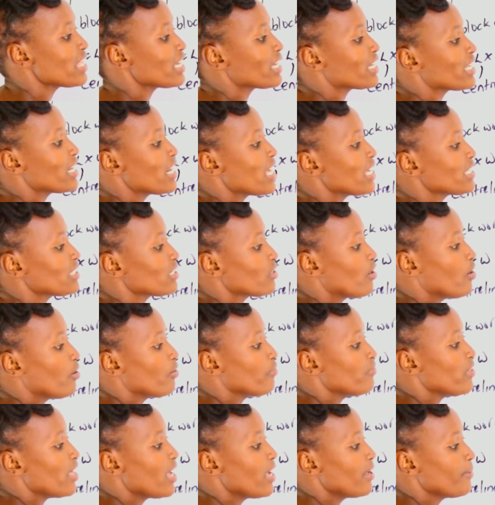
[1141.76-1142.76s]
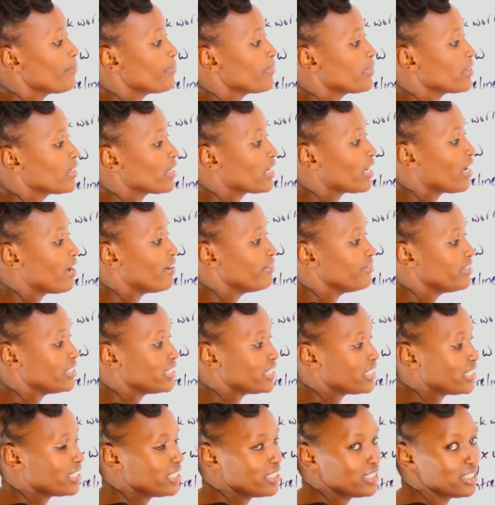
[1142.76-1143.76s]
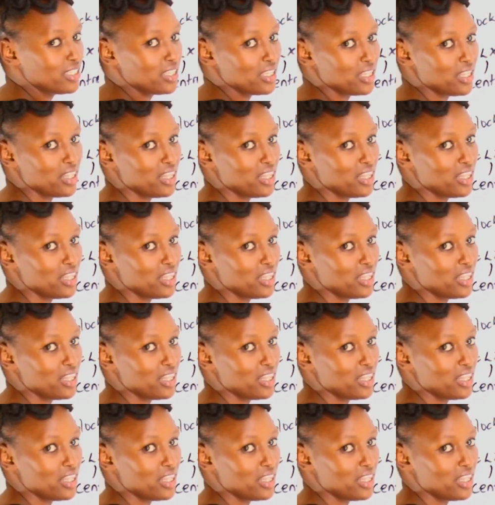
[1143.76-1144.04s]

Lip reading: thickness of the cavity,